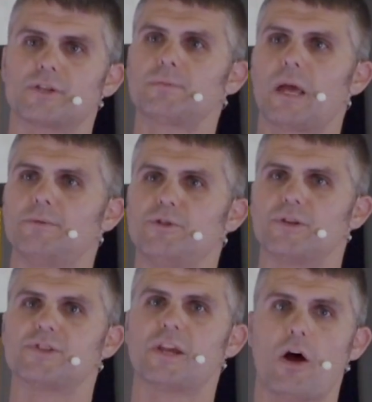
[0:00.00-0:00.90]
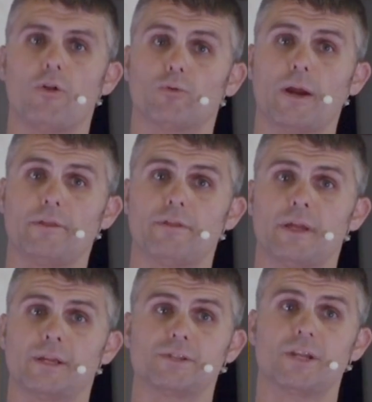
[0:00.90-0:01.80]
sometimes you can say all the right
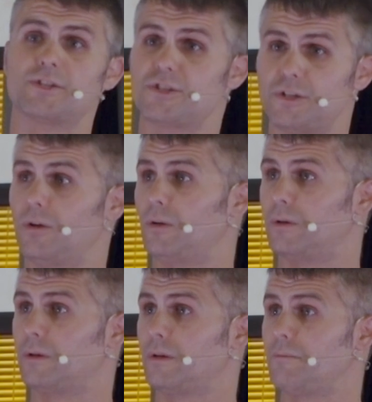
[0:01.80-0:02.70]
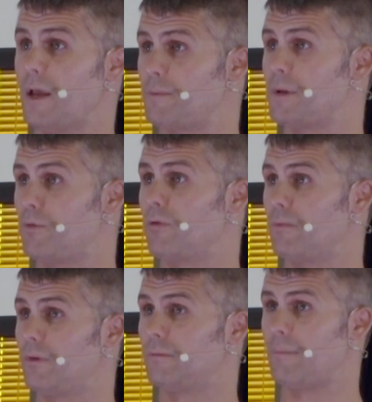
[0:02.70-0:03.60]
things and still make people
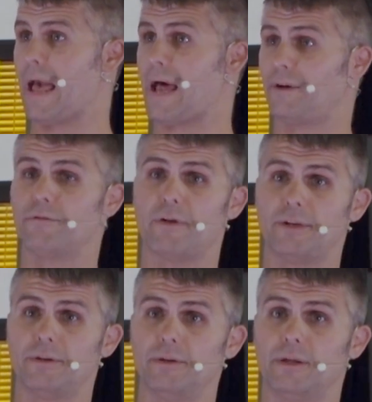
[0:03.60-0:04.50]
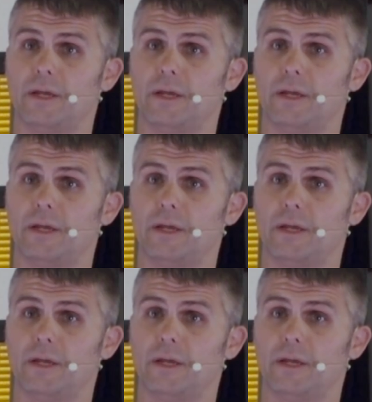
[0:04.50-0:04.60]
mad and offended.